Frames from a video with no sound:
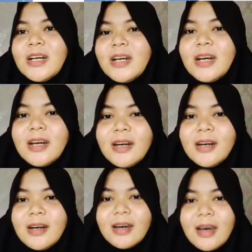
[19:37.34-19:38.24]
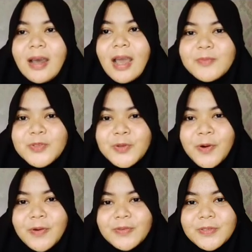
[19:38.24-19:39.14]
Uh, I'm
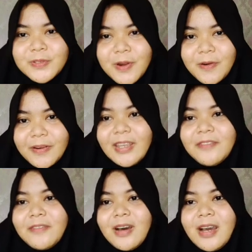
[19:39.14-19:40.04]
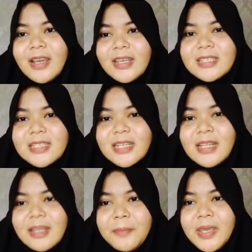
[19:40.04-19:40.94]
sorry if I still
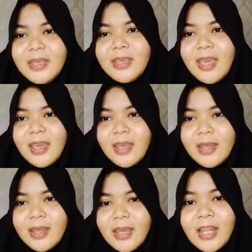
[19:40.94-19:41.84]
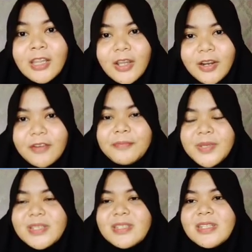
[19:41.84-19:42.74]
am making a lot of
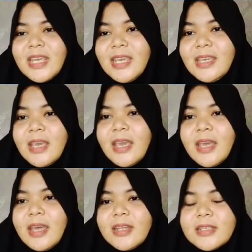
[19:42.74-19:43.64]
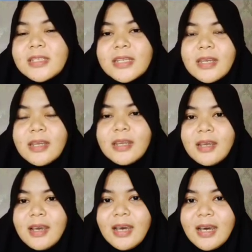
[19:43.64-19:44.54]
mistake, and
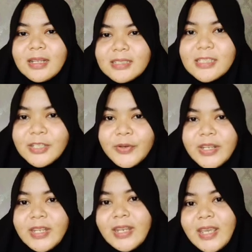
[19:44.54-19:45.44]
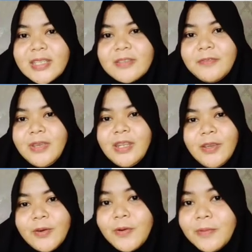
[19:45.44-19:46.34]
I'll see you in the next
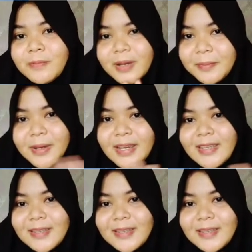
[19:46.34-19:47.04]
video. Bye bye.